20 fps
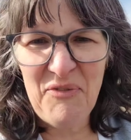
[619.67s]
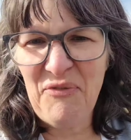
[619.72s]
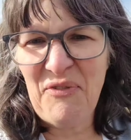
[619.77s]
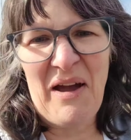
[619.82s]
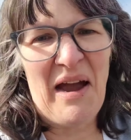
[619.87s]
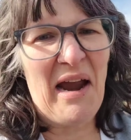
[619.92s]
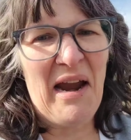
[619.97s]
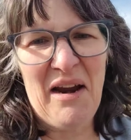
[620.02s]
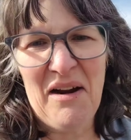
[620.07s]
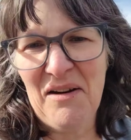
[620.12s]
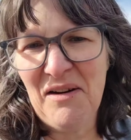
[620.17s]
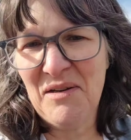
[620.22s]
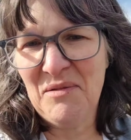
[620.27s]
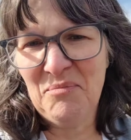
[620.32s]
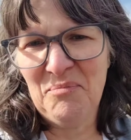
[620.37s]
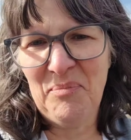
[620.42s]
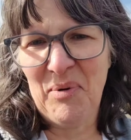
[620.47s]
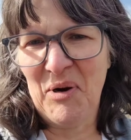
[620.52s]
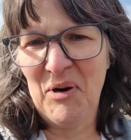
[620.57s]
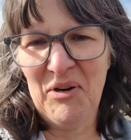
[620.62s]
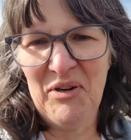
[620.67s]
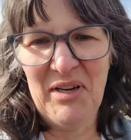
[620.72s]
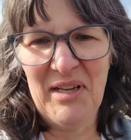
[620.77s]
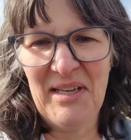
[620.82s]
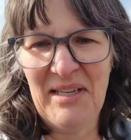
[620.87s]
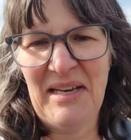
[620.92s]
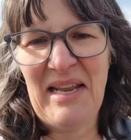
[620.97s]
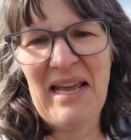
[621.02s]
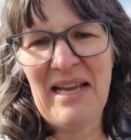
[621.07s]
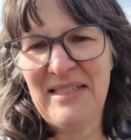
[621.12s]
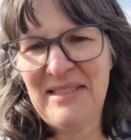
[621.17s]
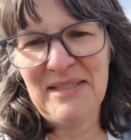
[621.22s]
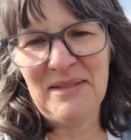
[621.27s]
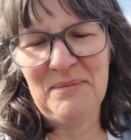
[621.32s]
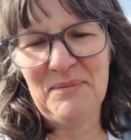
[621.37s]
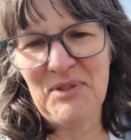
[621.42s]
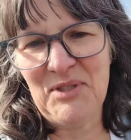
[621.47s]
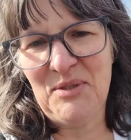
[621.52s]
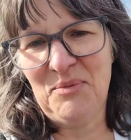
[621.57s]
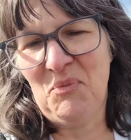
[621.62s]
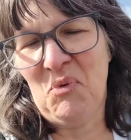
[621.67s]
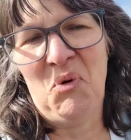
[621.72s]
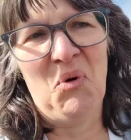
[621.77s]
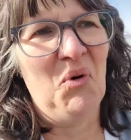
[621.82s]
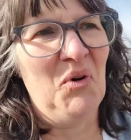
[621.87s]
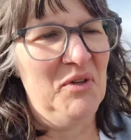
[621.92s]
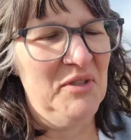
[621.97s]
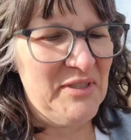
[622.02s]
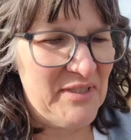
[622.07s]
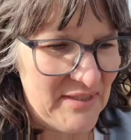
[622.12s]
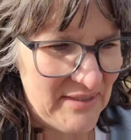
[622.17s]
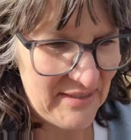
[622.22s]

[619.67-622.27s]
fire and burned it and had some s'mores.